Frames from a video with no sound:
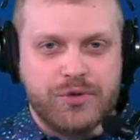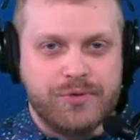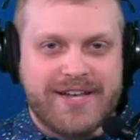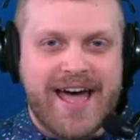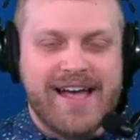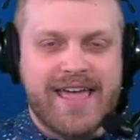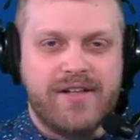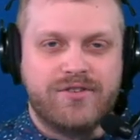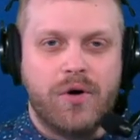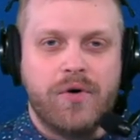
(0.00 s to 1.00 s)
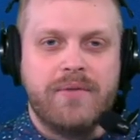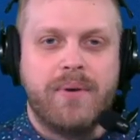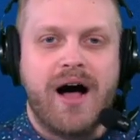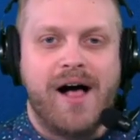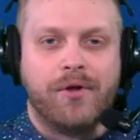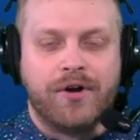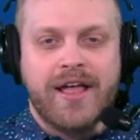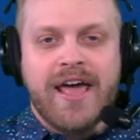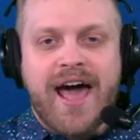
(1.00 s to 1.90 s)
to tagging Tony Pollard?